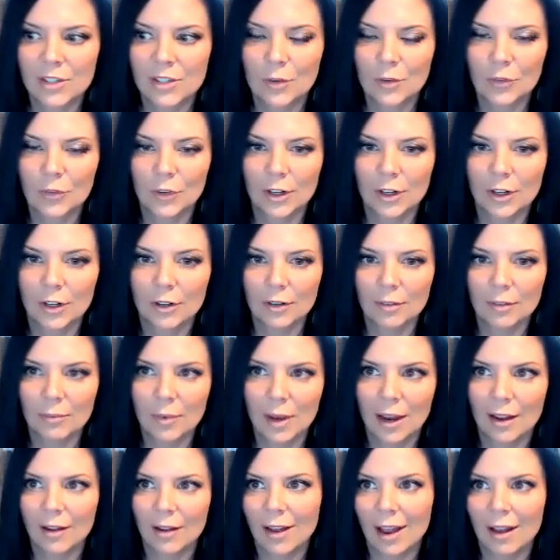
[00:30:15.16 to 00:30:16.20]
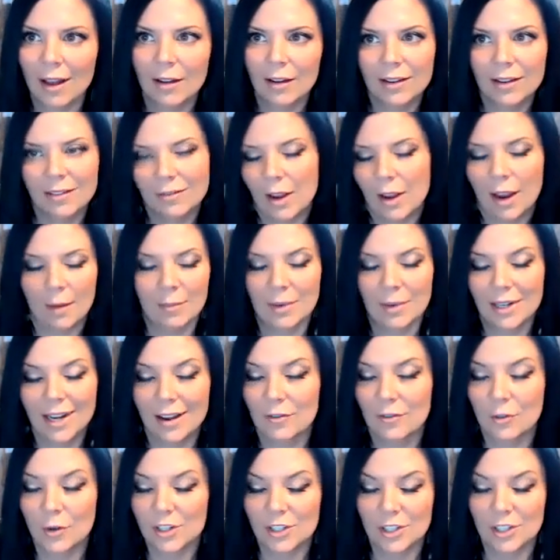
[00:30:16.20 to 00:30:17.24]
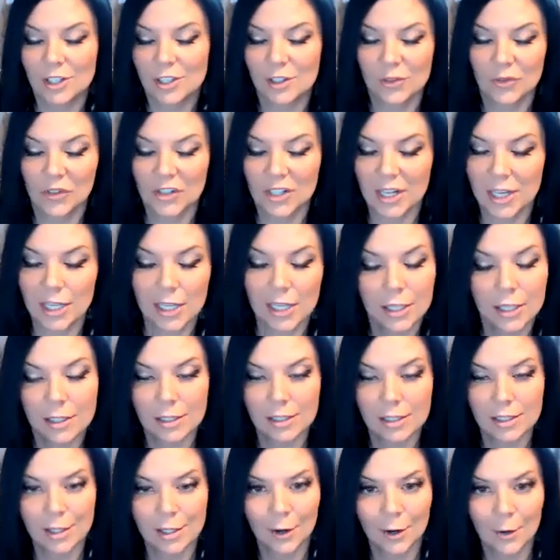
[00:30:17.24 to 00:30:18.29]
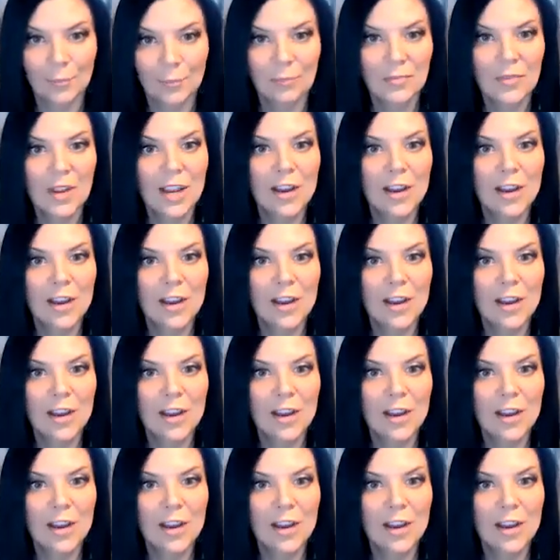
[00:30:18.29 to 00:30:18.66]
So I mean, I have questions for days. So